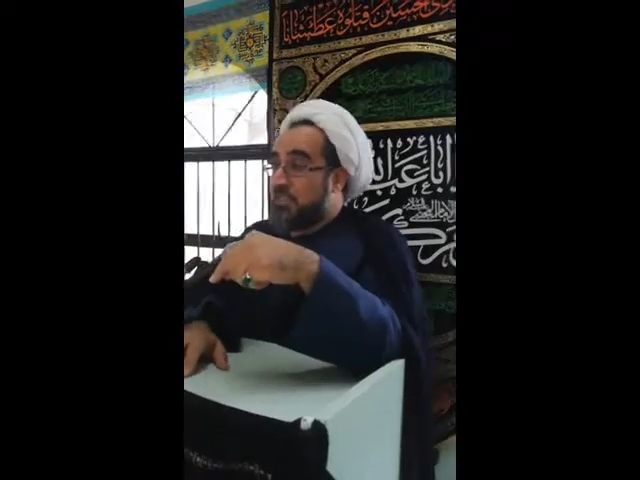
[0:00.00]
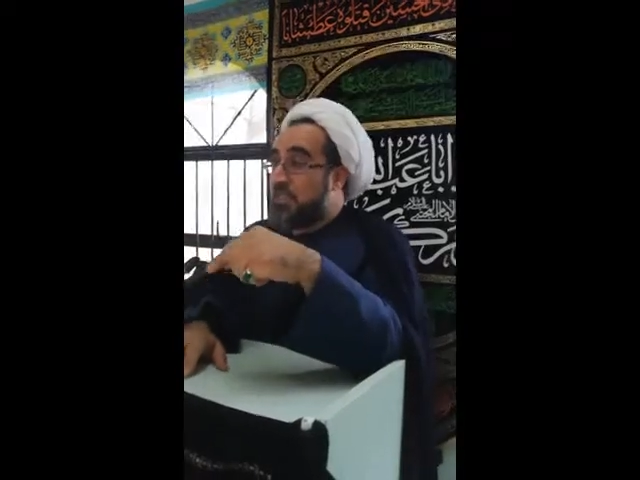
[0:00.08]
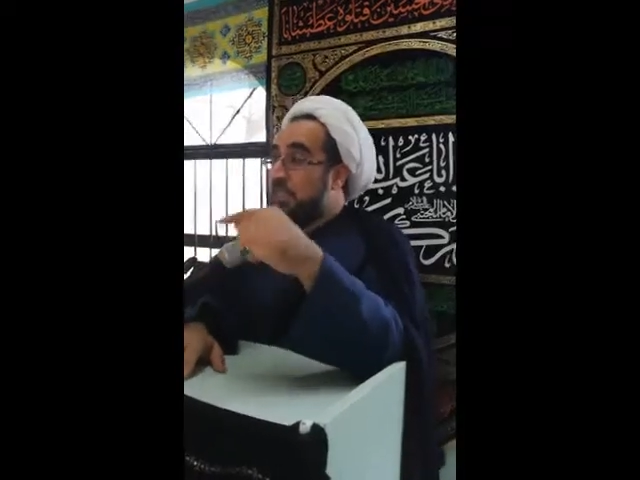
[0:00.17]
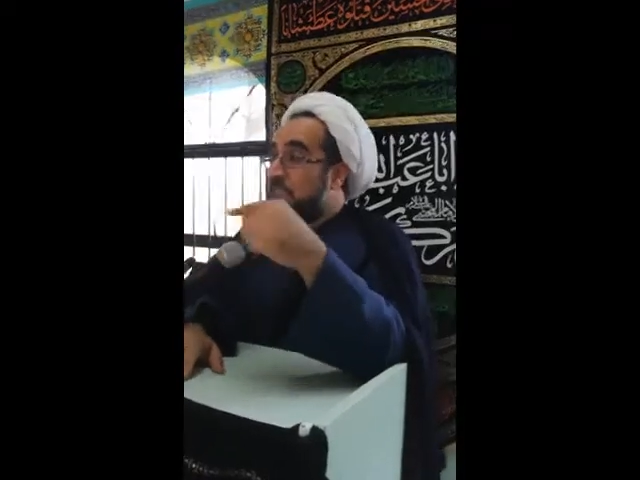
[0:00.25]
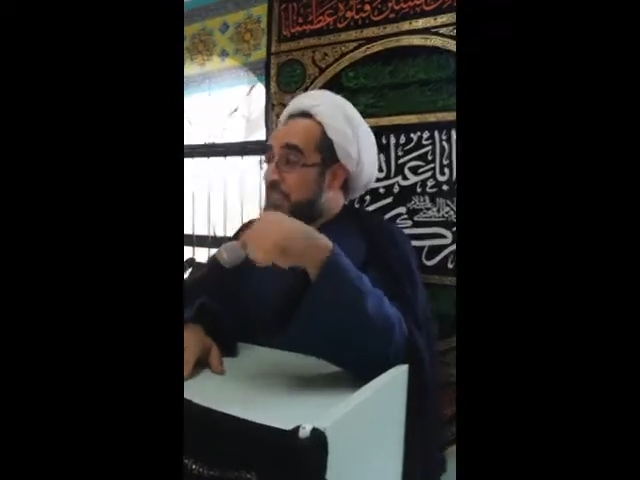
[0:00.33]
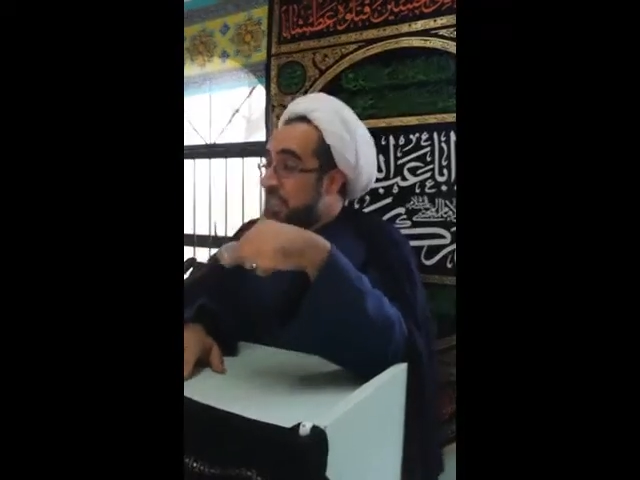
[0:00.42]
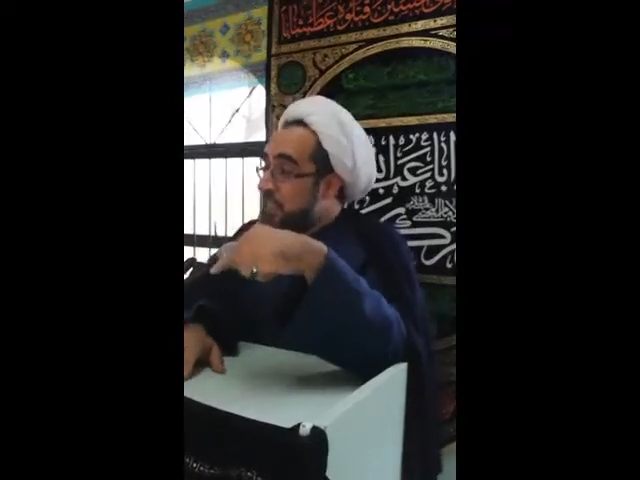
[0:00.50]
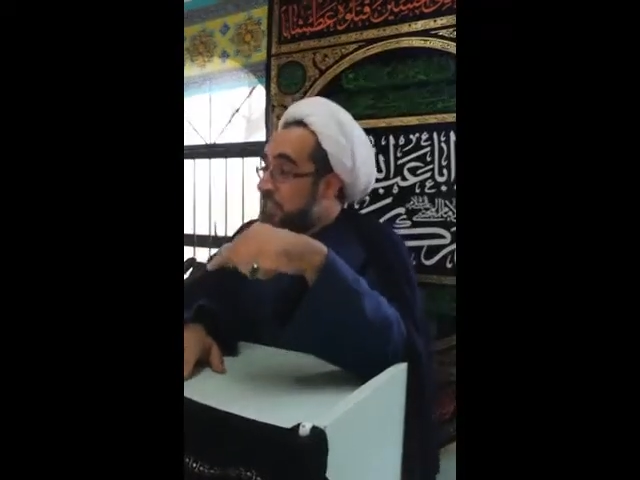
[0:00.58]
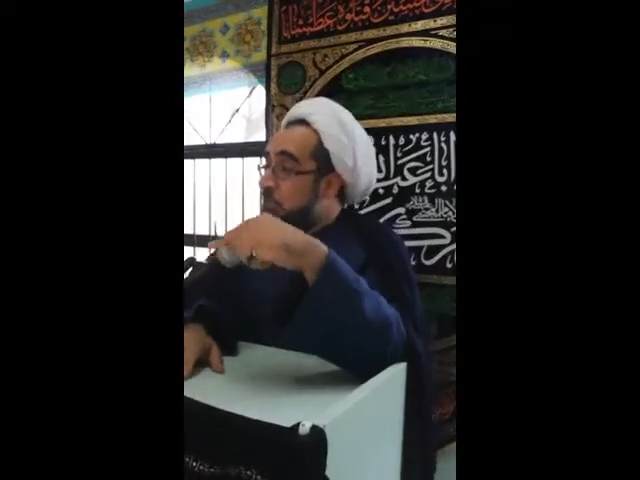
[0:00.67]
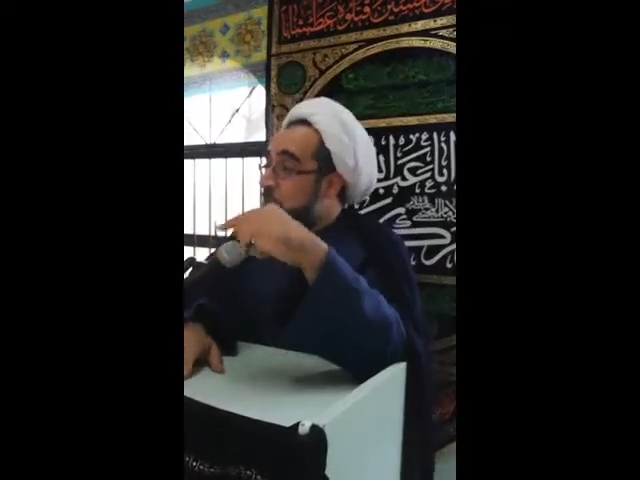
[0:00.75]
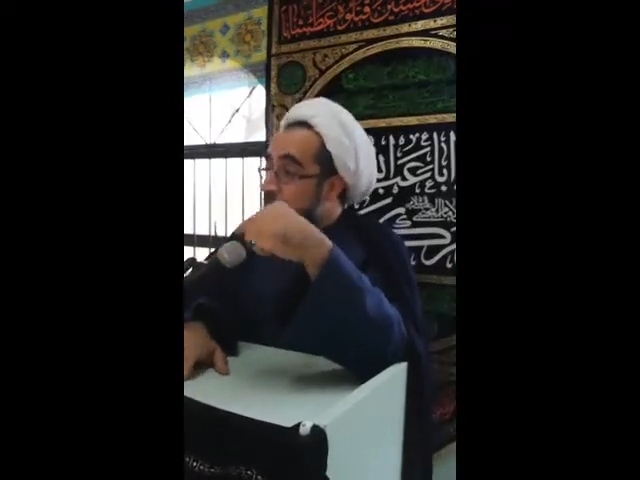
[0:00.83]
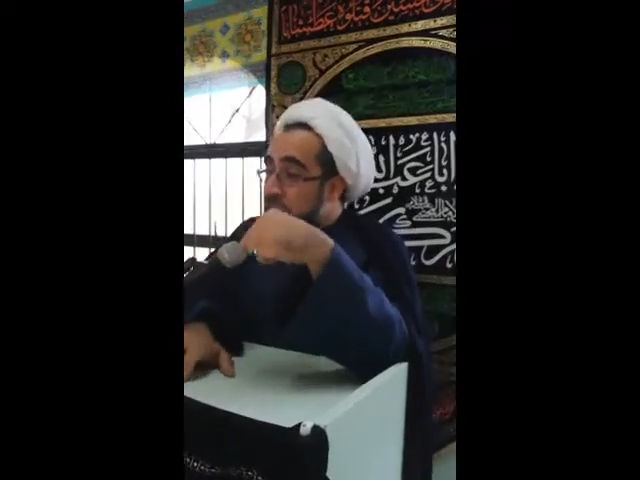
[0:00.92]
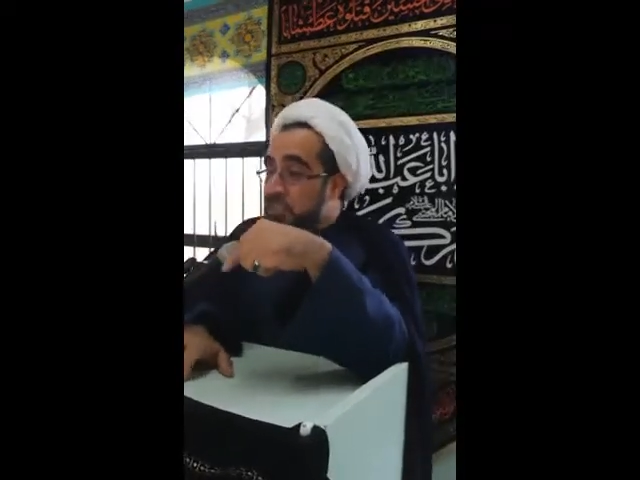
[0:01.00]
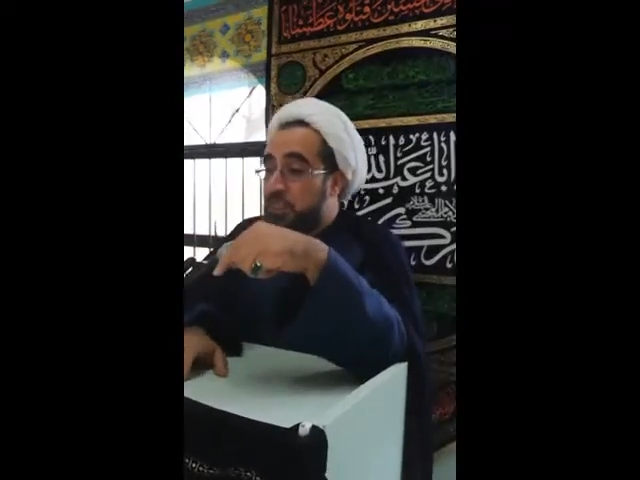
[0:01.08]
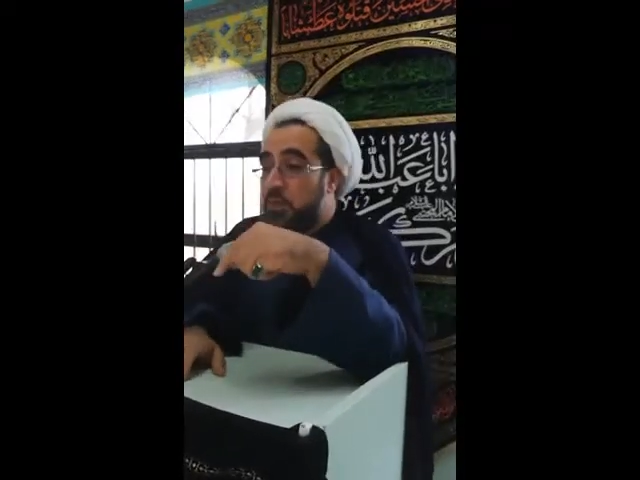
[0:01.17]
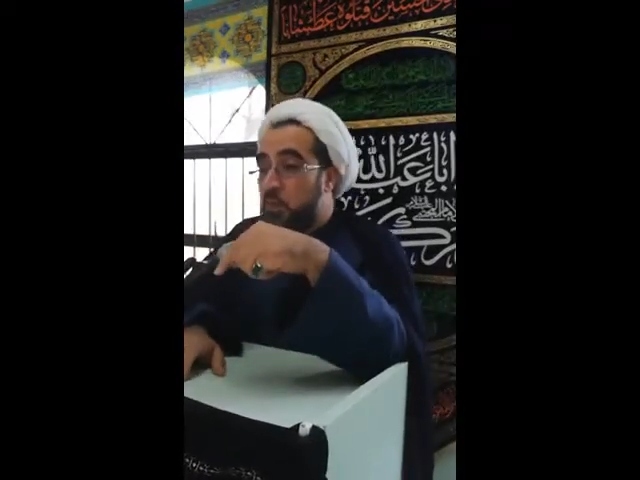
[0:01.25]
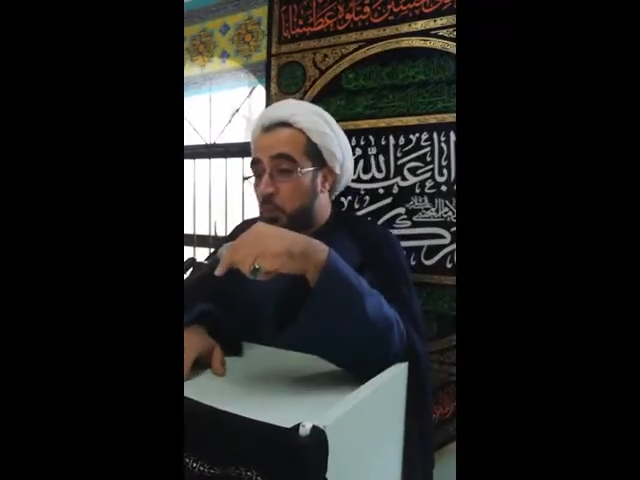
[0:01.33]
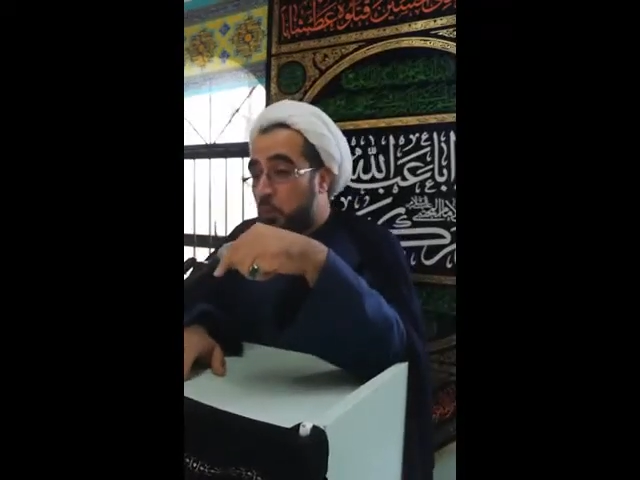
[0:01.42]
when he says that brings
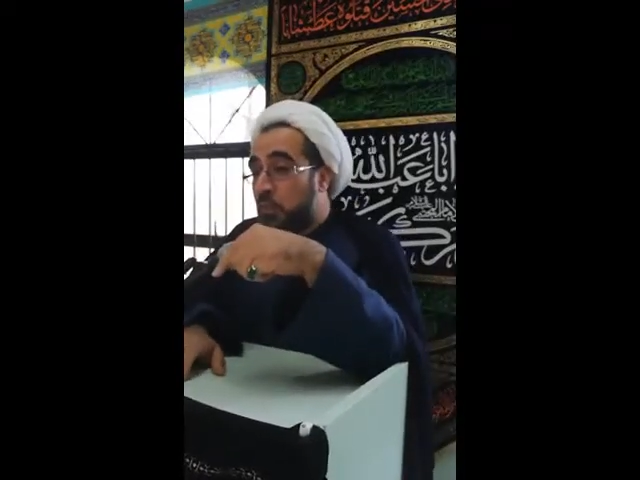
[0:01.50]
the role